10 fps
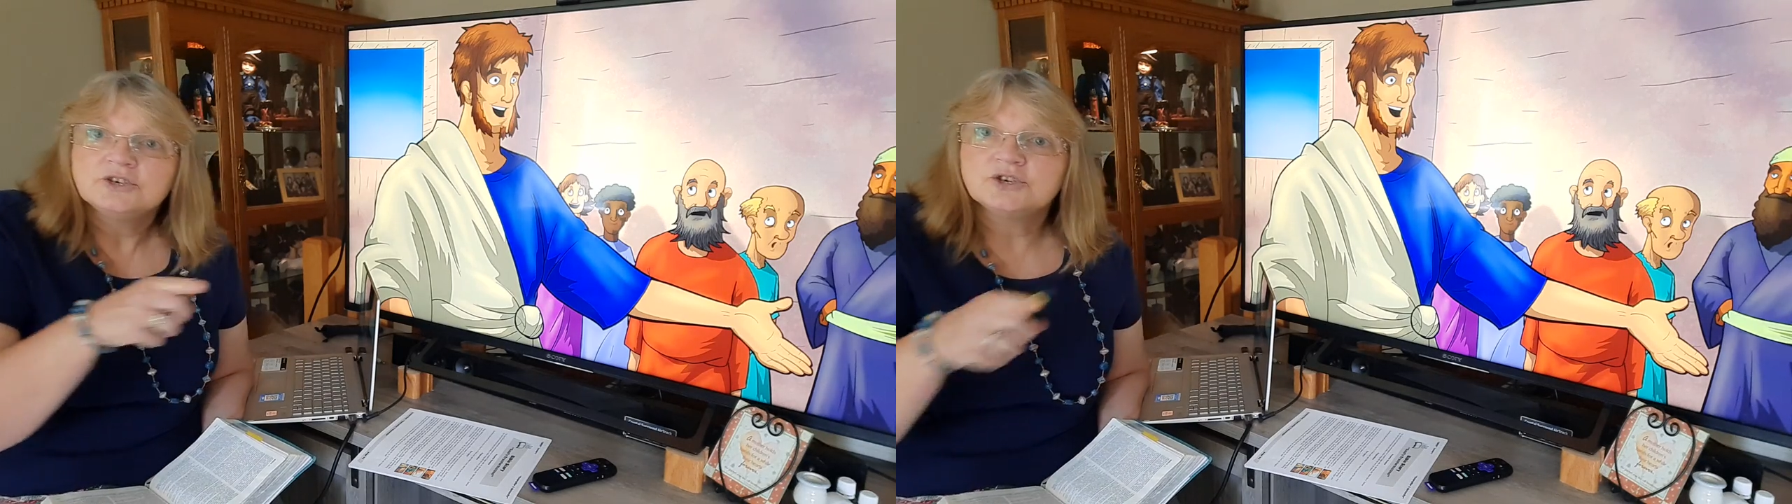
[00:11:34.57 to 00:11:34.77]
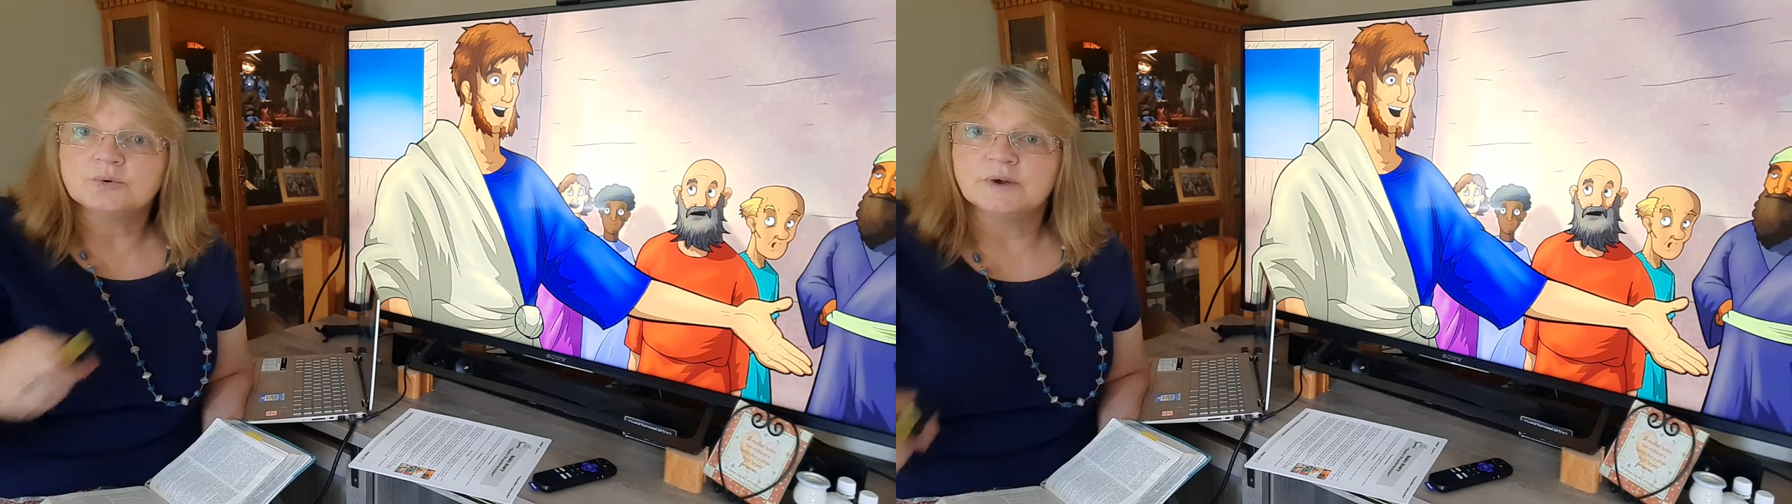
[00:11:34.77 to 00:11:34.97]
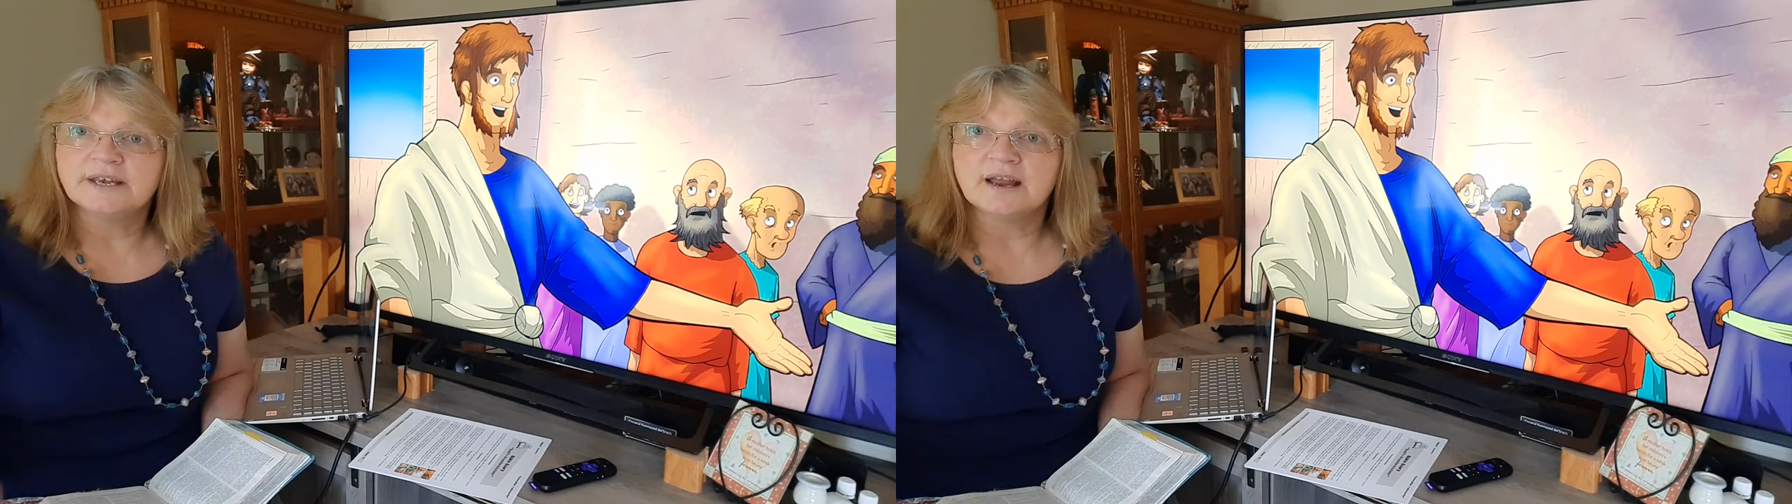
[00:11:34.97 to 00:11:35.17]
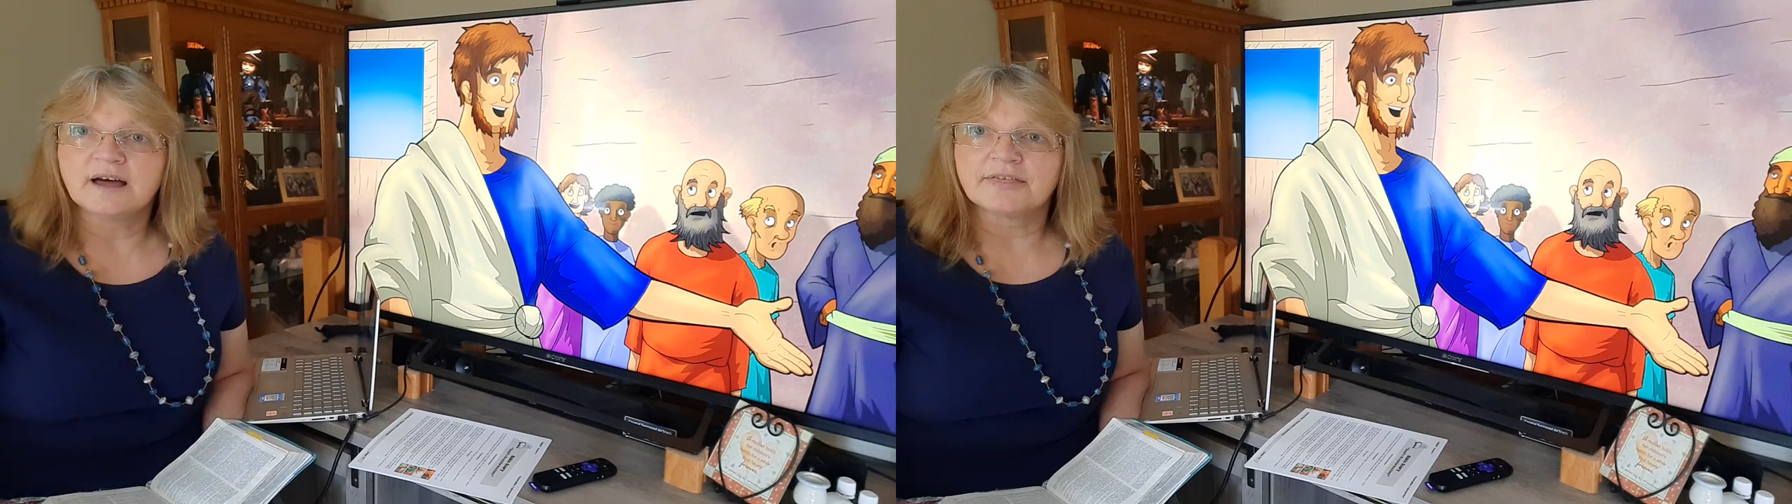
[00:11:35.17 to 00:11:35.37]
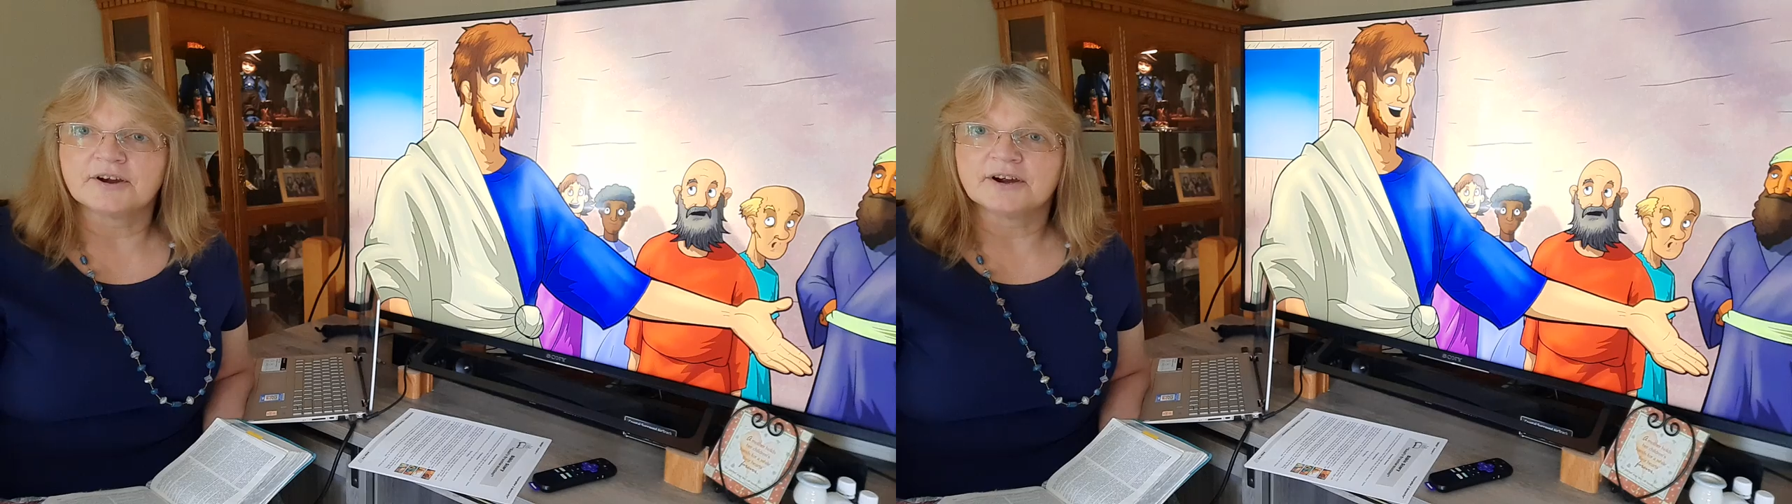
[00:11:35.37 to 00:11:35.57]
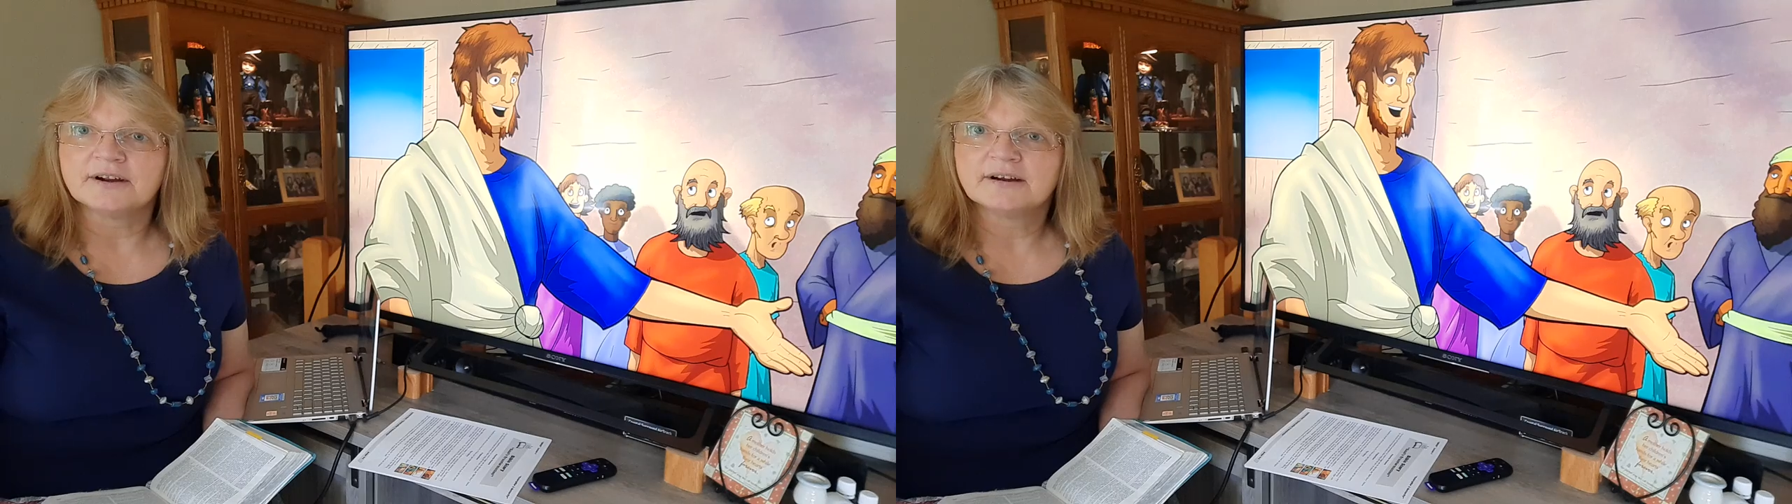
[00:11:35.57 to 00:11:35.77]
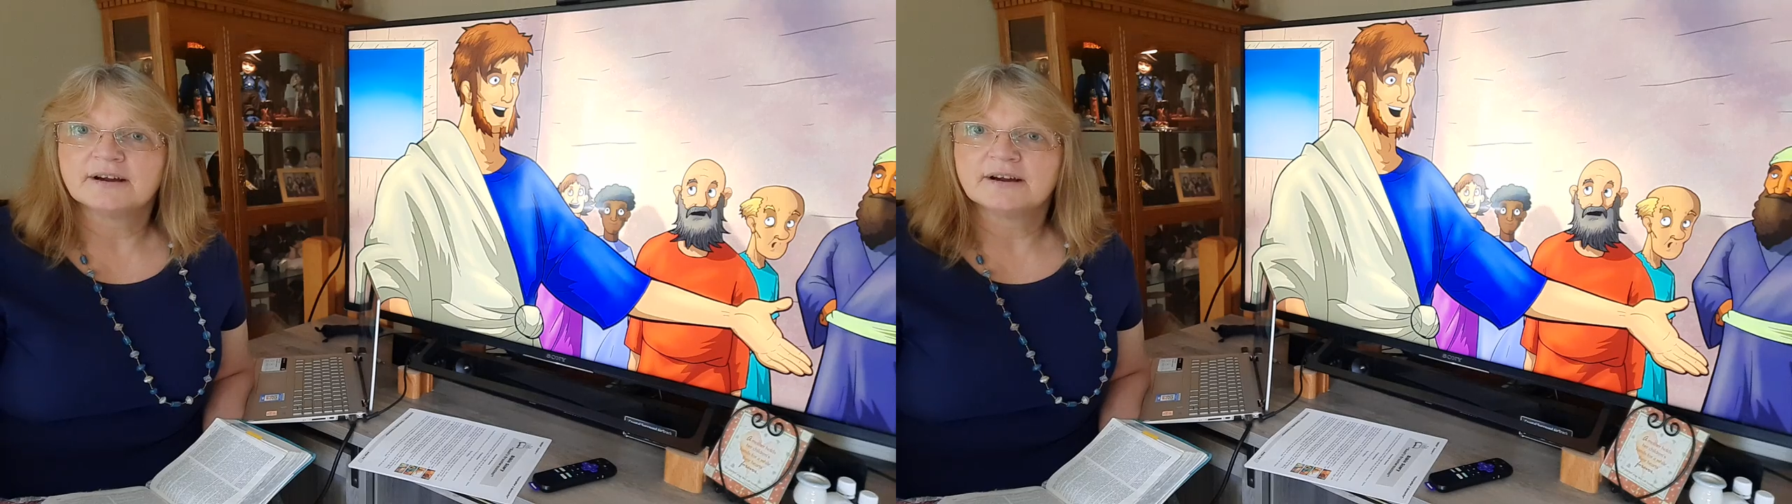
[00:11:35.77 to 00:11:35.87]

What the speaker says: to another.